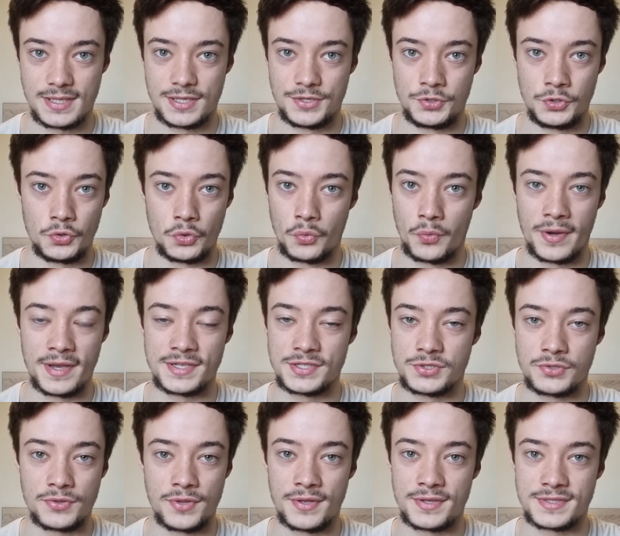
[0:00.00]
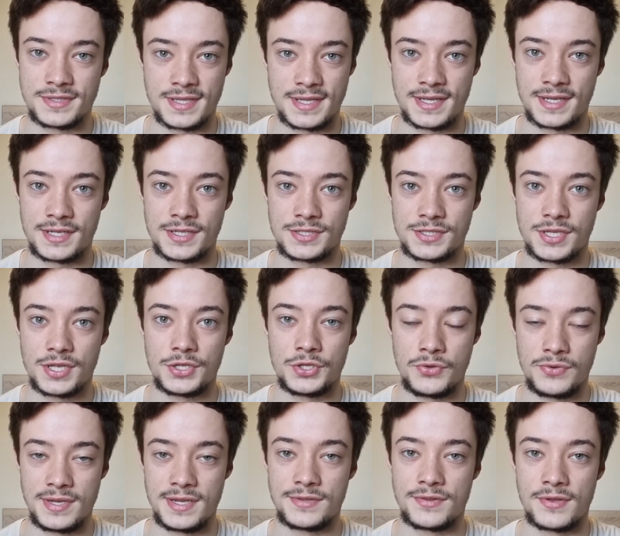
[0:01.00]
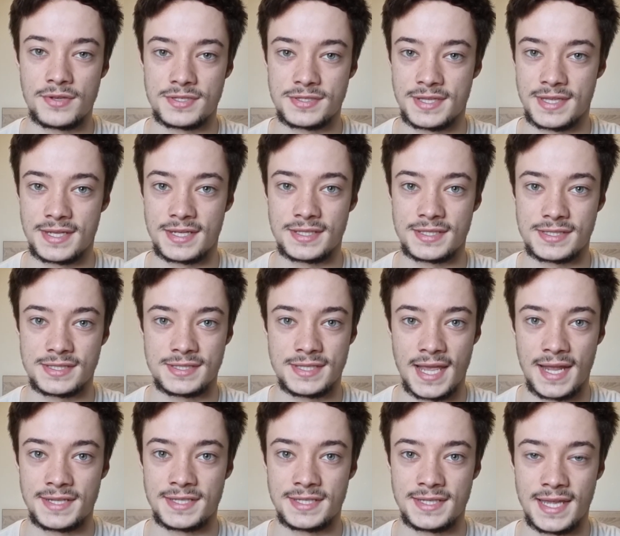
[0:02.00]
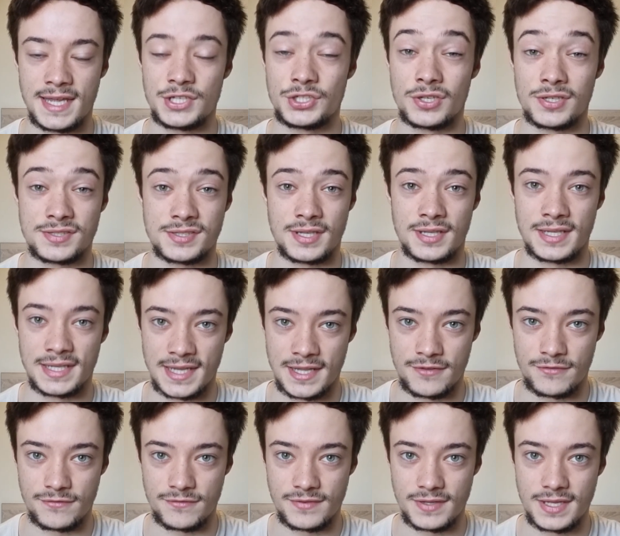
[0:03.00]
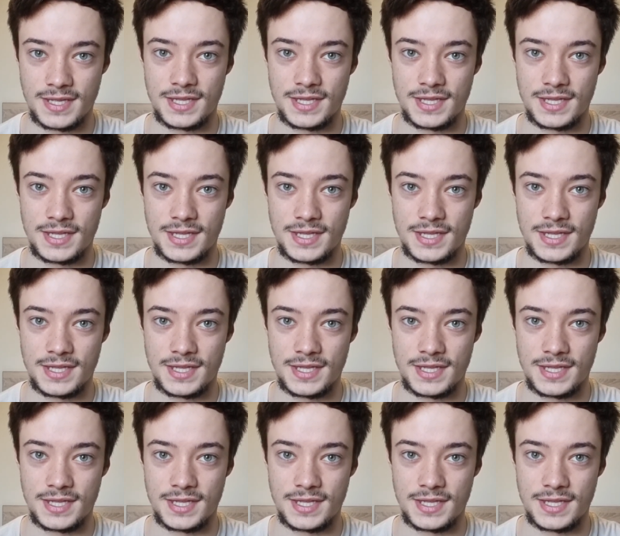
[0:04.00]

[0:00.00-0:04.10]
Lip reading: You always do those things. You need those things day to day just to live.